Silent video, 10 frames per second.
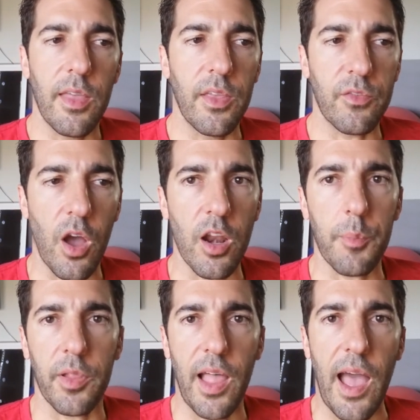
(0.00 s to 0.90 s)
they've gone
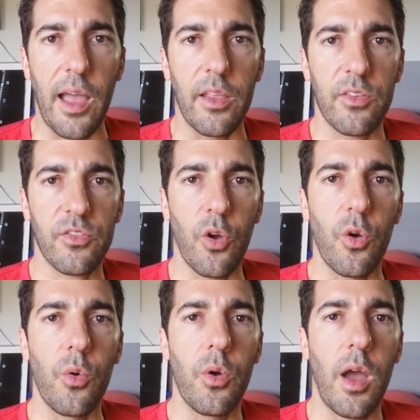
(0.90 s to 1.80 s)
up a lot.
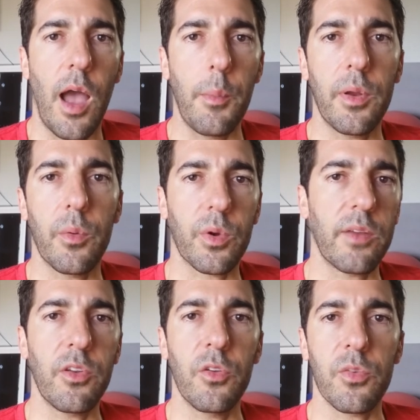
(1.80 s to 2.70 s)
So we're gonna
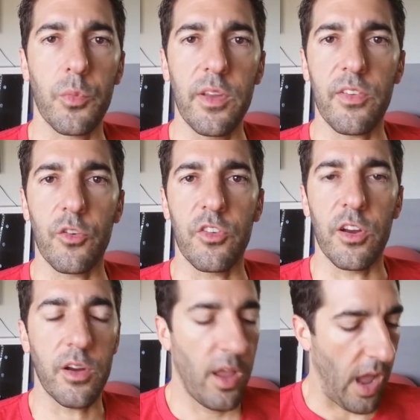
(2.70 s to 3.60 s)
have to do some research
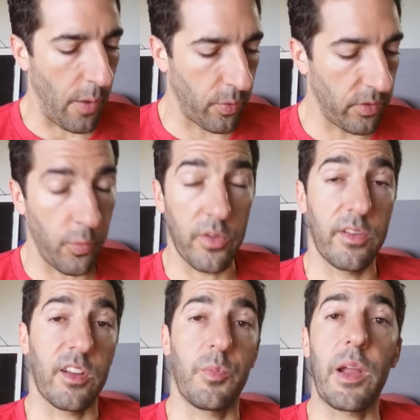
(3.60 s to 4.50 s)
here. I really
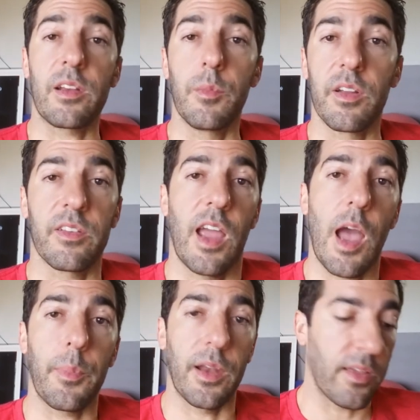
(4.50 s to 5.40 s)
wasn't expecting much to
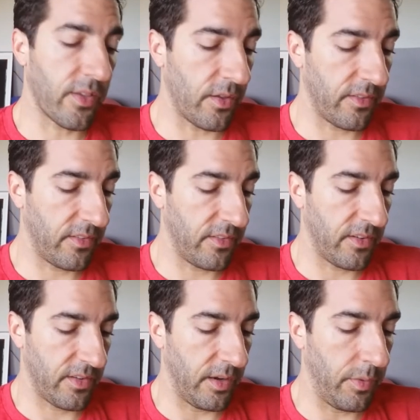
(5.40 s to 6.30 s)
happen. I thought this was
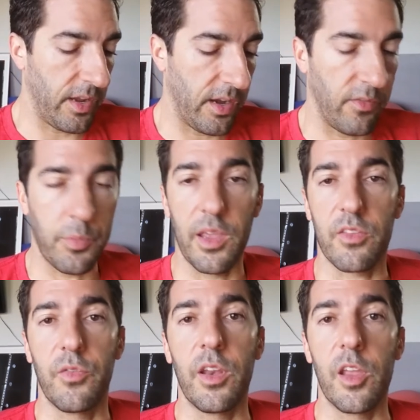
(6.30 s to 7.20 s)
just gonna be kind of a
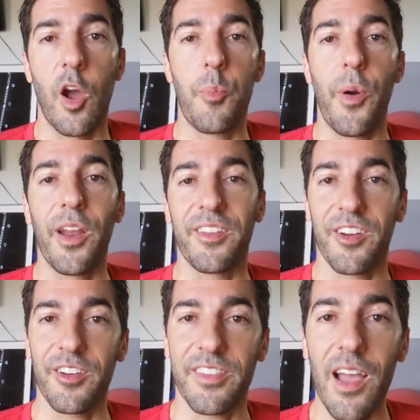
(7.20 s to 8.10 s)
BS video, but it
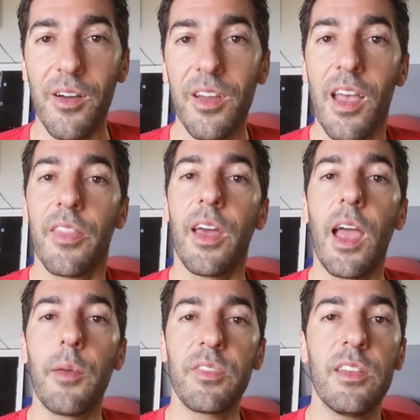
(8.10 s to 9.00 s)
turns out that
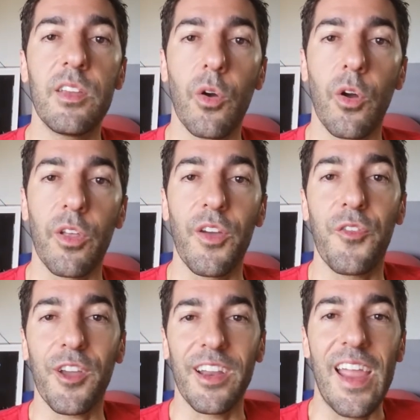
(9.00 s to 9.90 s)
MCT oil,
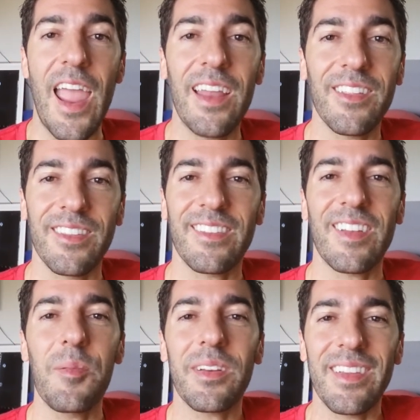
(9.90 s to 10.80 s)
if you can handle the
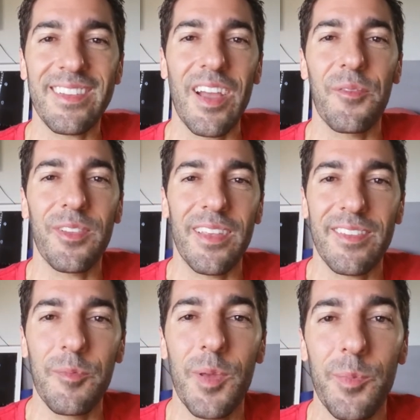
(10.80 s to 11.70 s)
stomach discomfort that
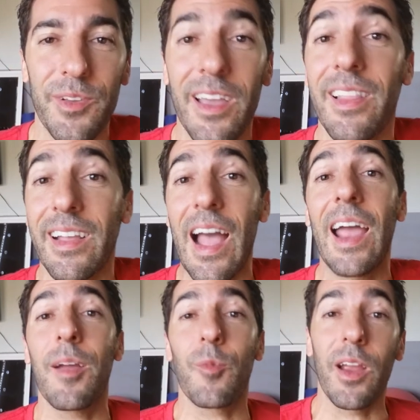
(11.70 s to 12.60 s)
some people get, like
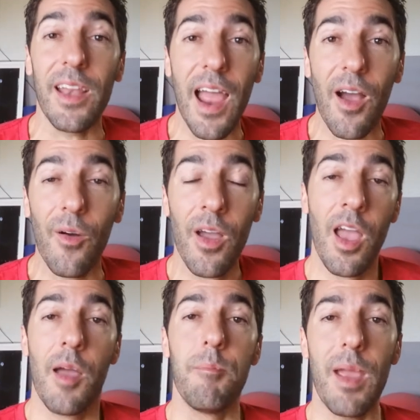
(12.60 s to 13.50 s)
I am right now,
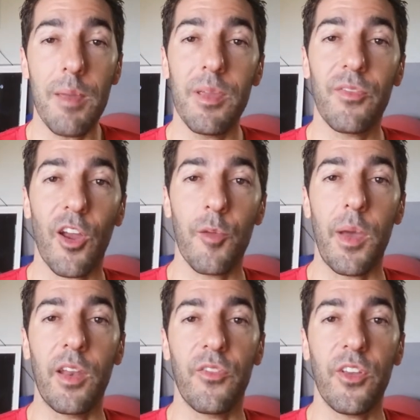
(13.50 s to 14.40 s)
may be very
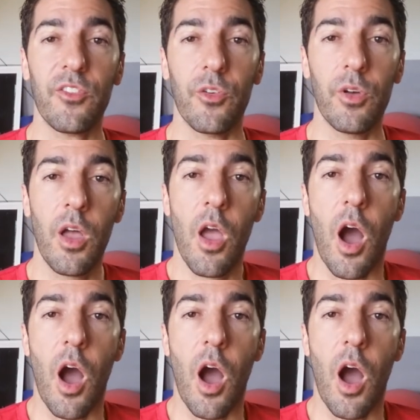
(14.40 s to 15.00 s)
beneficial